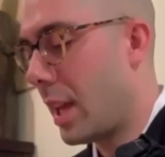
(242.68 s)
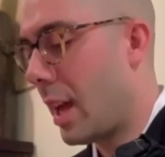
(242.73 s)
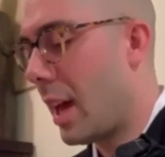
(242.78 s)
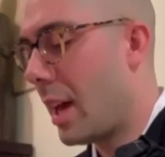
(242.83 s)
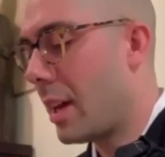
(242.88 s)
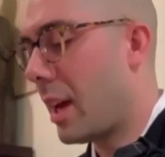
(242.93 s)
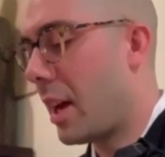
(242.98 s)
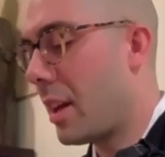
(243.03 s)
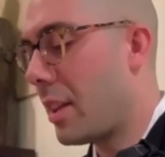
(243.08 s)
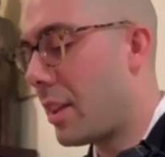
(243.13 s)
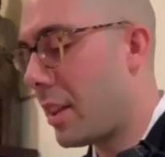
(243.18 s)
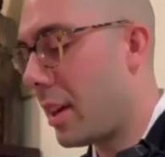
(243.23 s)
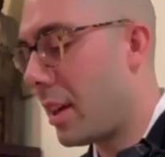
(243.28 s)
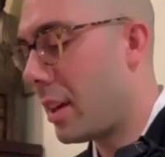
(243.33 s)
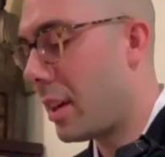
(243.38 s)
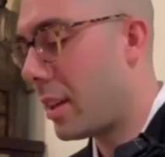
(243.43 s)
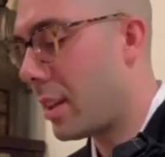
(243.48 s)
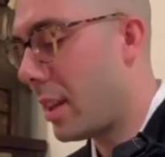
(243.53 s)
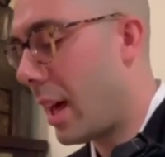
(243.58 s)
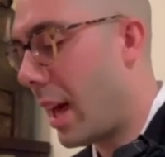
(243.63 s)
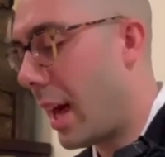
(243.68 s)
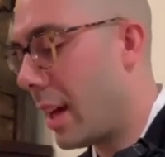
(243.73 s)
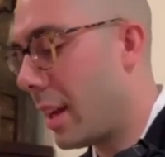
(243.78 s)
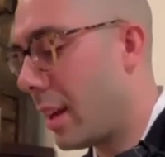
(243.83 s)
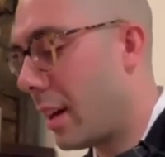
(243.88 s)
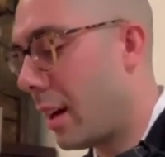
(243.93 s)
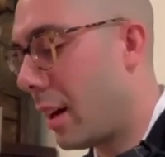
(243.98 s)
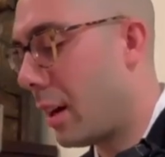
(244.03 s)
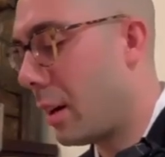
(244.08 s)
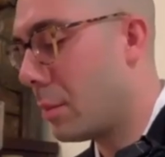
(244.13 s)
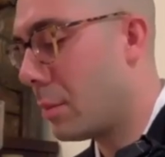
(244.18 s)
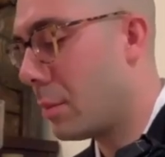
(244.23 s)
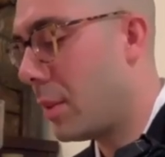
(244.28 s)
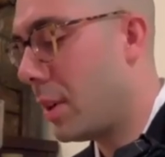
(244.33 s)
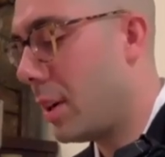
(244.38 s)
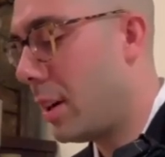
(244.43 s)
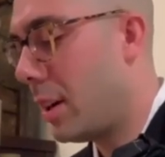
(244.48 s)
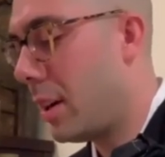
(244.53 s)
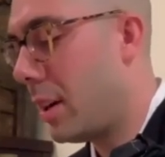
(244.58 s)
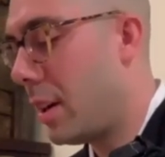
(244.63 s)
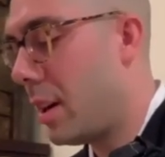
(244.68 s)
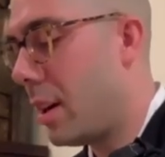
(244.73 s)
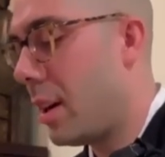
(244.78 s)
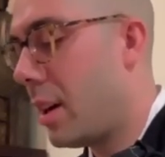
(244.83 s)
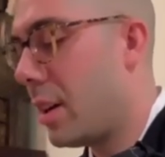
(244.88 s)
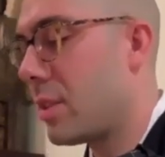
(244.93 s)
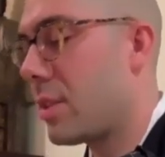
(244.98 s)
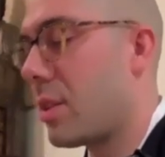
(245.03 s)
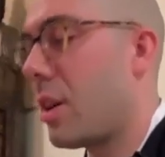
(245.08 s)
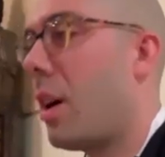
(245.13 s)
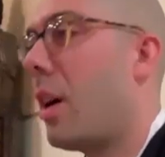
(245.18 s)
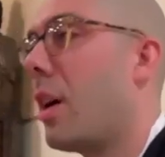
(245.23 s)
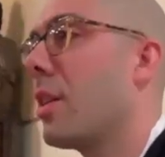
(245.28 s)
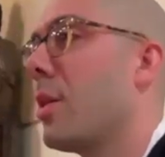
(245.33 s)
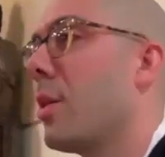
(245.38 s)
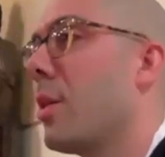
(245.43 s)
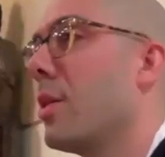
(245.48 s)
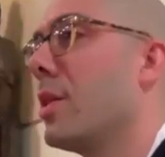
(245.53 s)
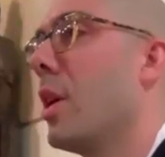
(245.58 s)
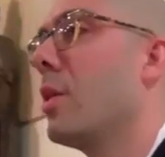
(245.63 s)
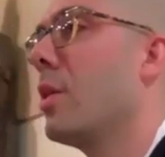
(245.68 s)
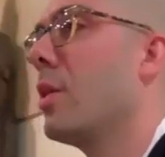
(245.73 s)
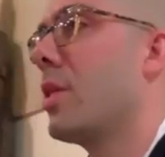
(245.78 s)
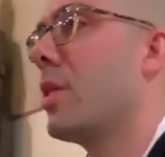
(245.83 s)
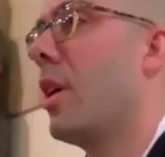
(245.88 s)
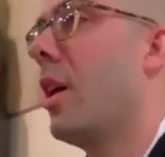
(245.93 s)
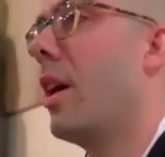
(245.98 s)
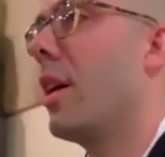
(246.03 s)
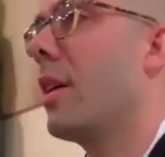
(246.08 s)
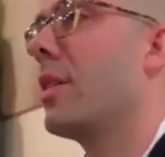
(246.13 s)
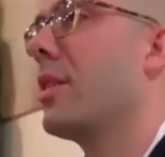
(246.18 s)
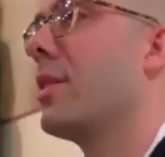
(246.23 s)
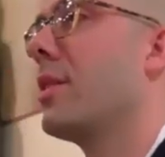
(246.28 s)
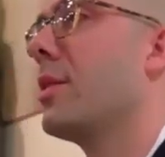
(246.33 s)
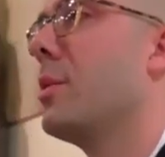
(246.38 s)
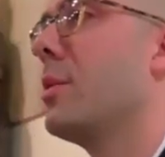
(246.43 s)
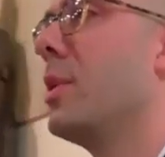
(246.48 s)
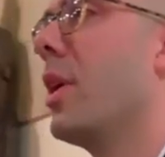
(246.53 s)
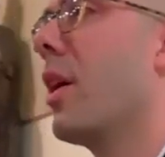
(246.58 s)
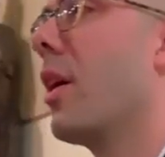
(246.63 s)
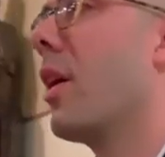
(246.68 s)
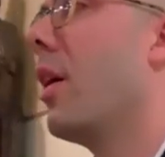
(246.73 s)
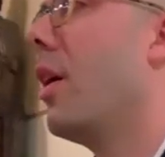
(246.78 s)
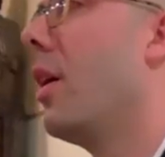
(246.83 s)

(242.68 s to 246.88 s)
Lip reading: And I think that talk or no talk, we are